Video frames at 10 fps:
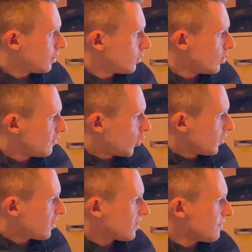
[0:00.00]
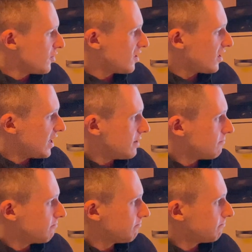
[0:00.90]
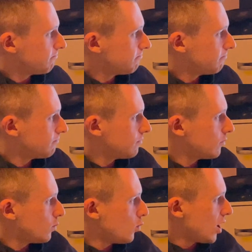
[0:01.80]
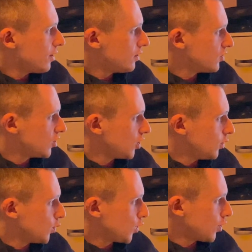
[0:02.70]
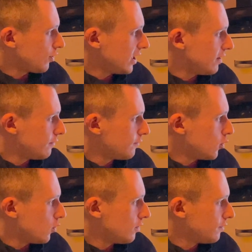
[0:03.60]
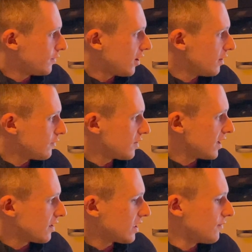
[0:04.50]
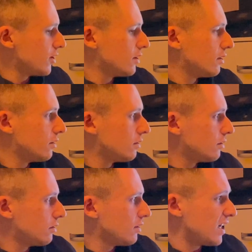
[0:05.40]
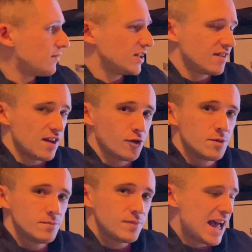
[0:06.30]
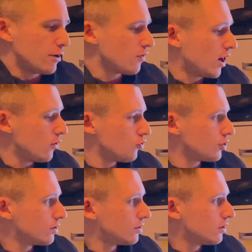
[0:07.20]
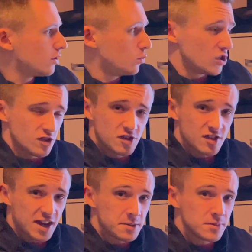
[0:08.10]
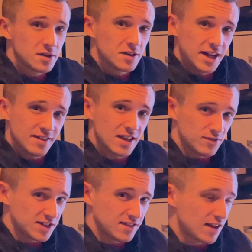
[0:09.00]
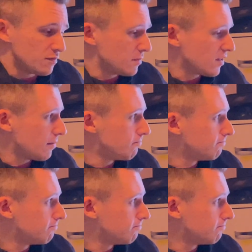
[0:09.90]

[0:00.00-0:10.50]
We've got 70, 1, 2, 3, 4, 5, 6, 7. 77 out of 100, which is the same as 77%.